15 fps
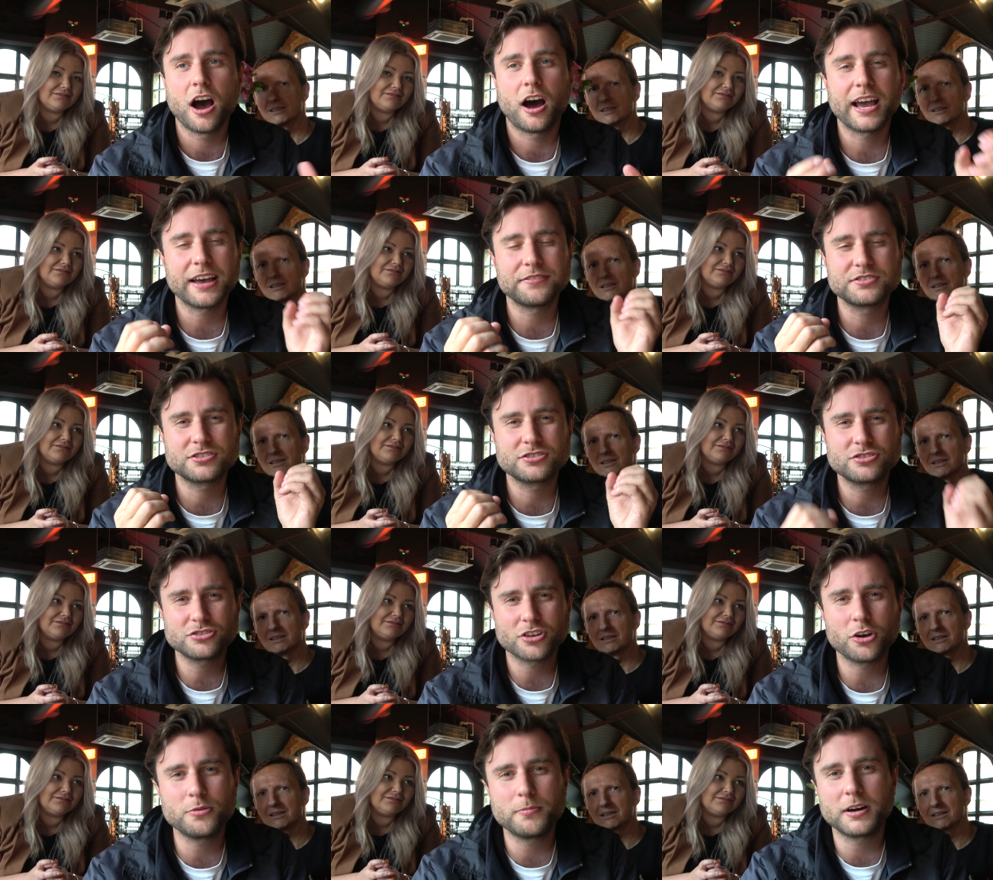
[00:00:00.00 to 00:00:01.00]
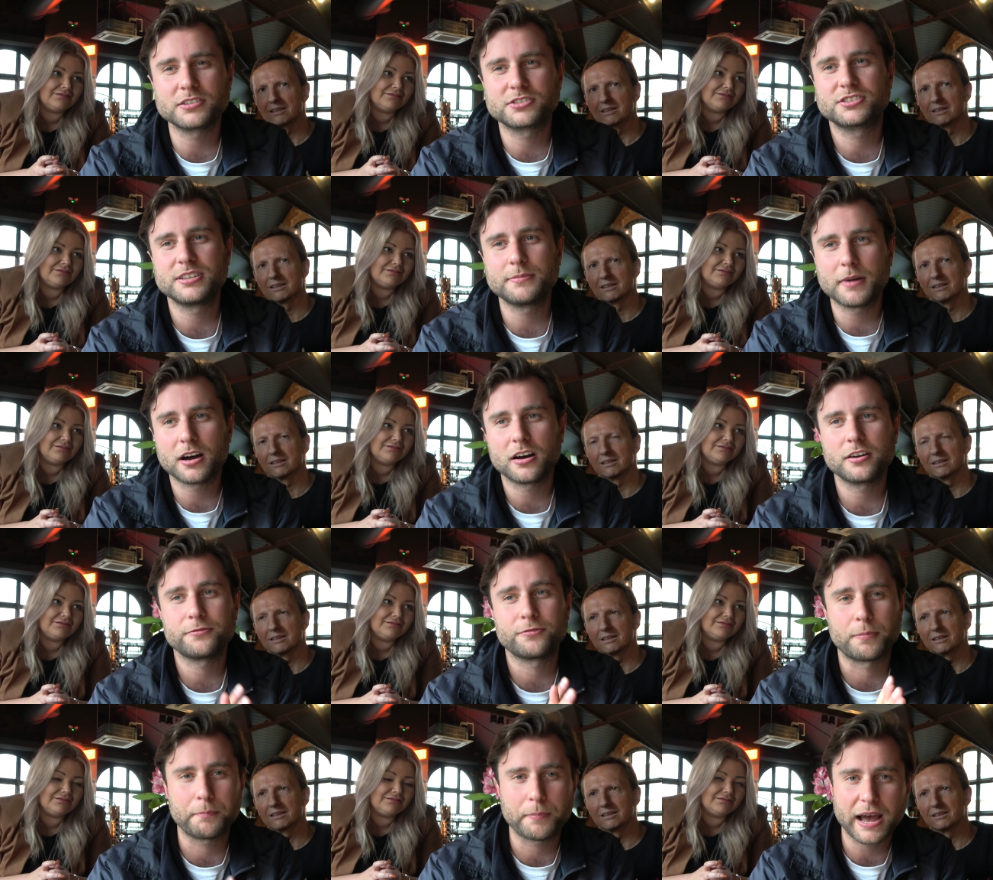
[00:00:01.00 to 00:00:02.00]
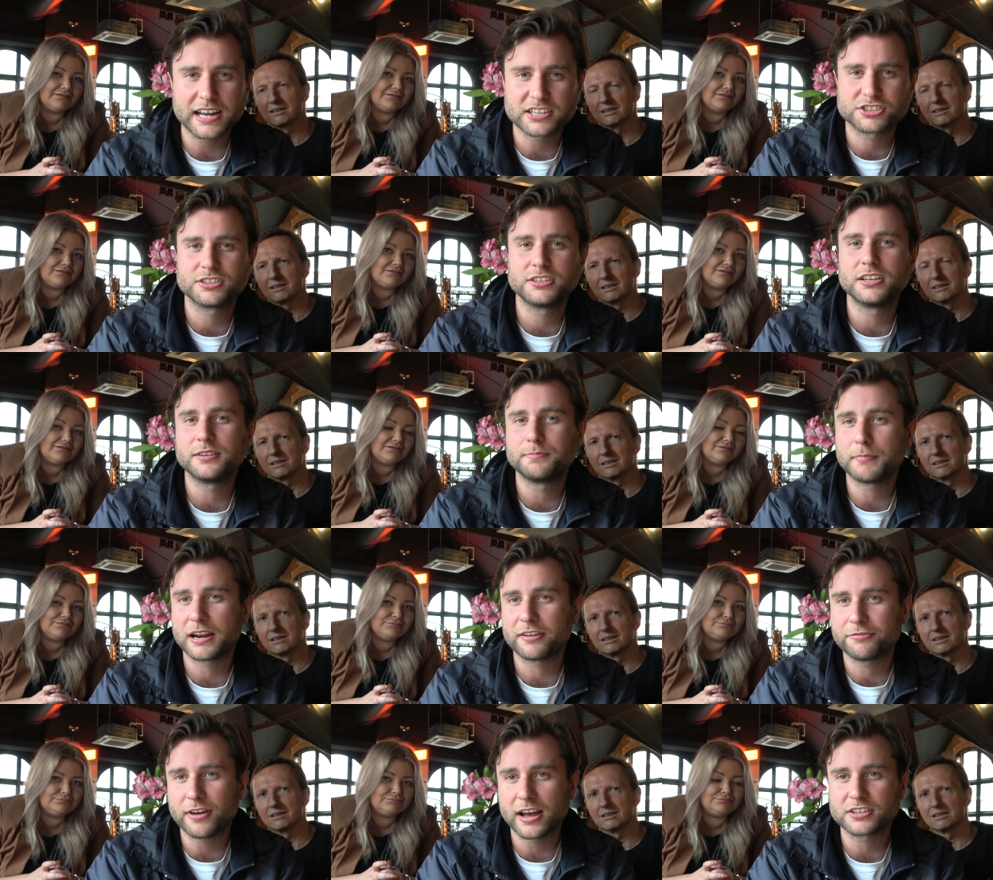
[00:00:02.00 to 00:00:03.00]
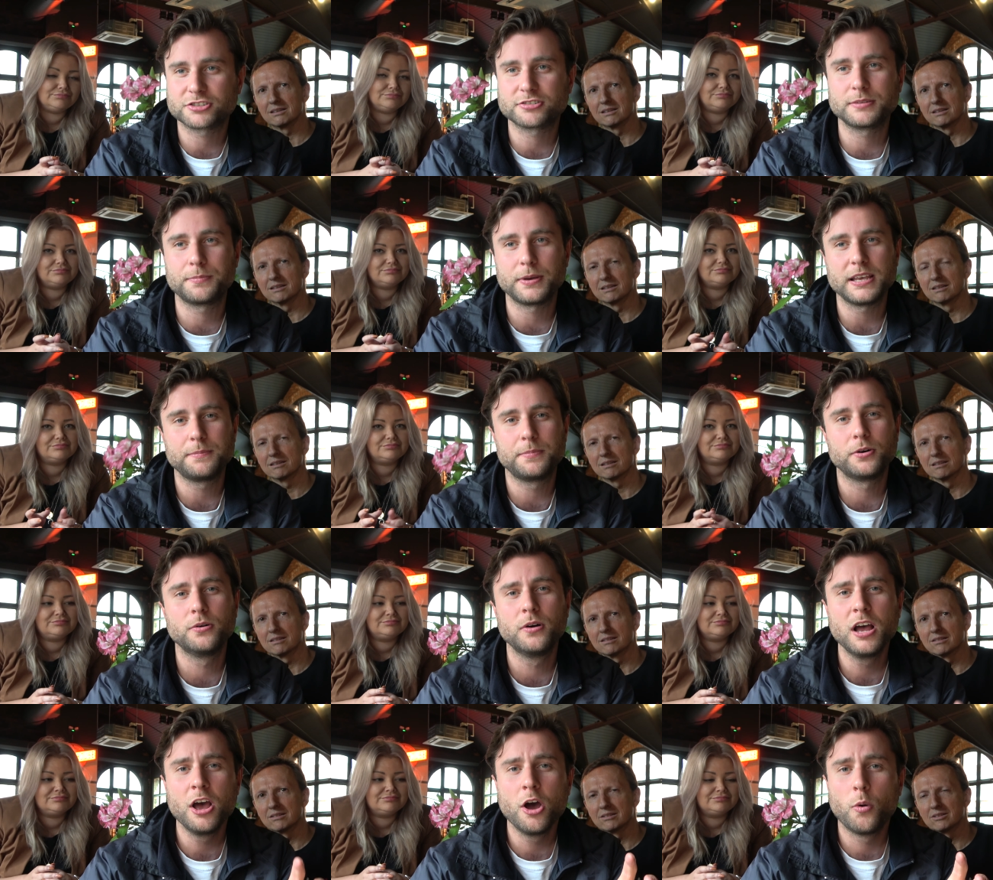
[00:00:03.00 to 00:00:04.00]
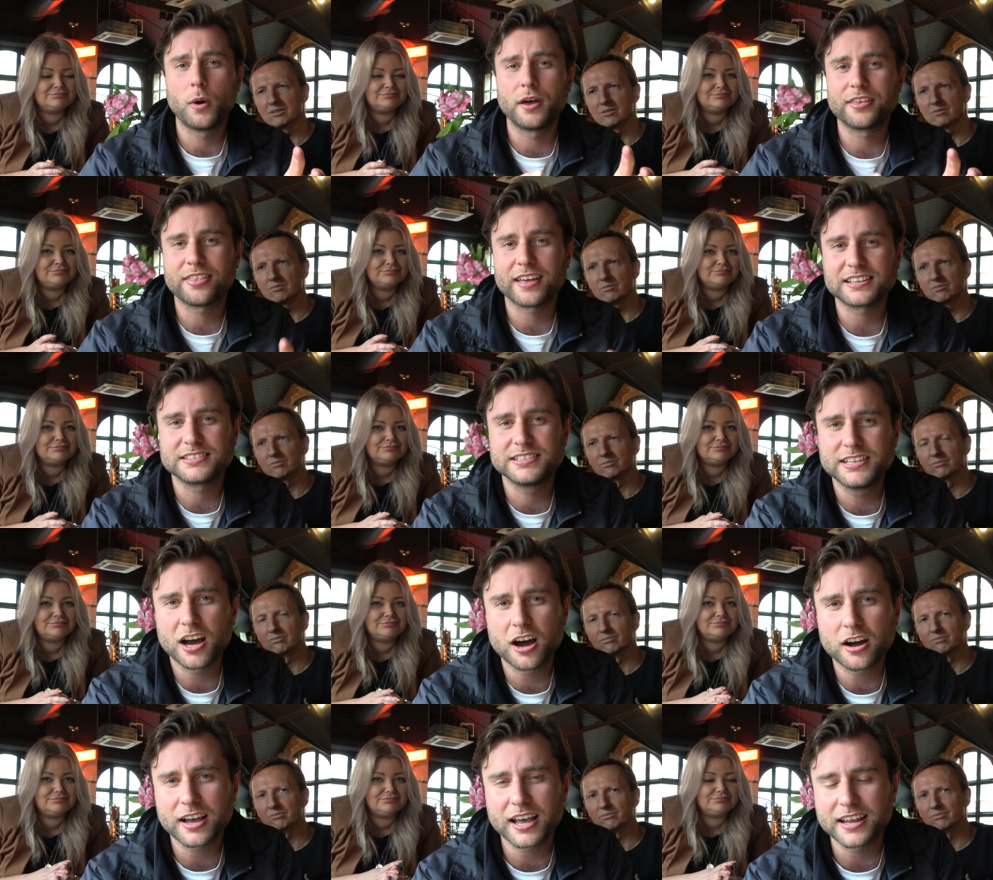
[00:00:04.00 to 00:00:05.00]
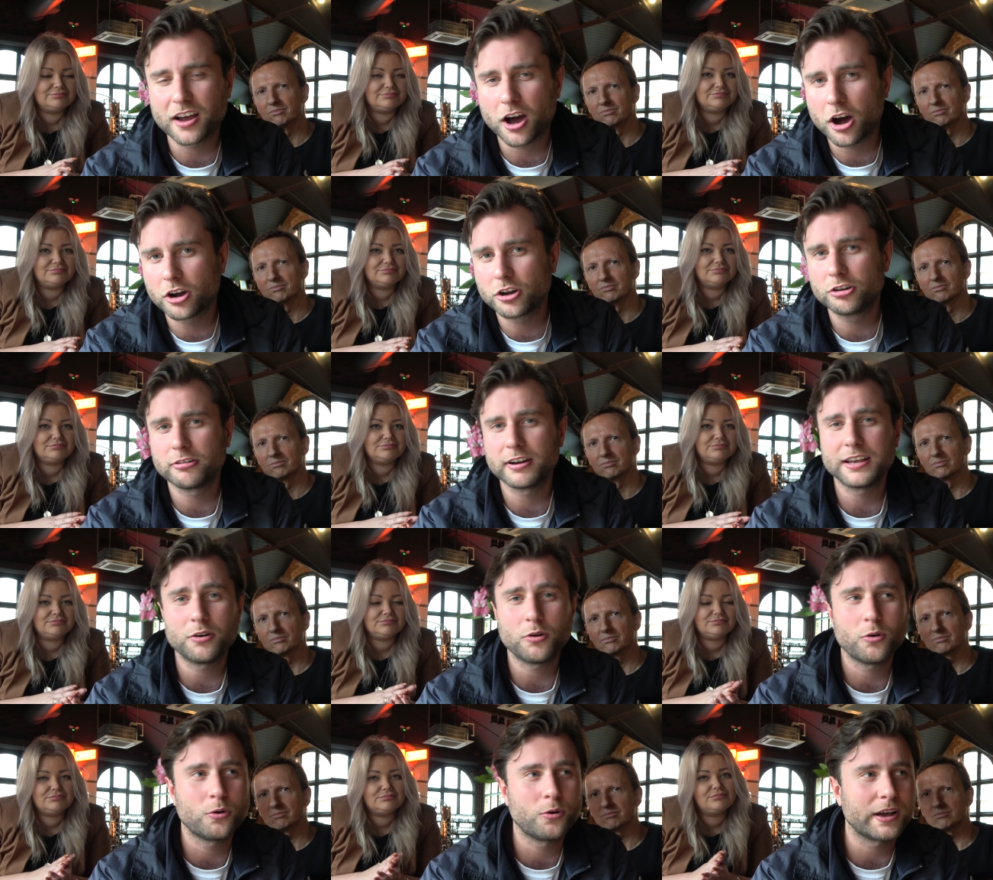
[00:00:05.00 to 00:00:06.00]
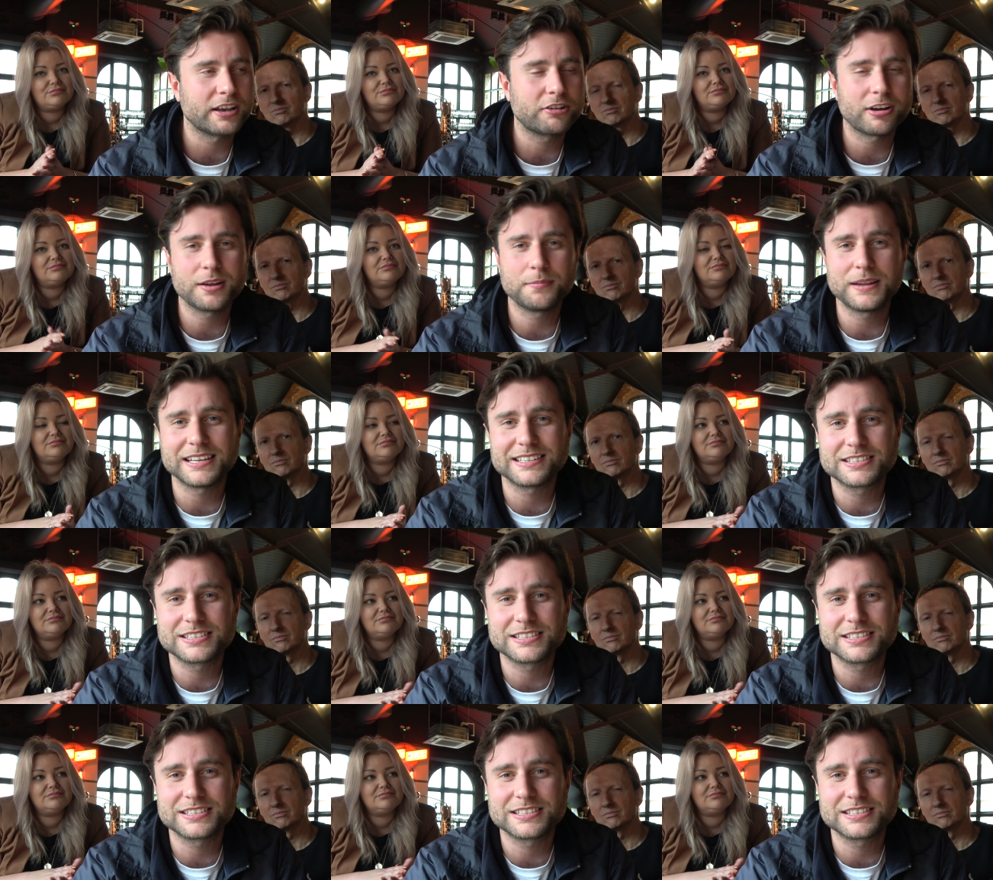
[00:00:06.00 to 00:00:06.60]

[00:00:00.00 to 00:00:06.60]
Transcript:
Speaker 1: I have so much demand for passionate manufacturing people, whether that's young and hungry or incredibly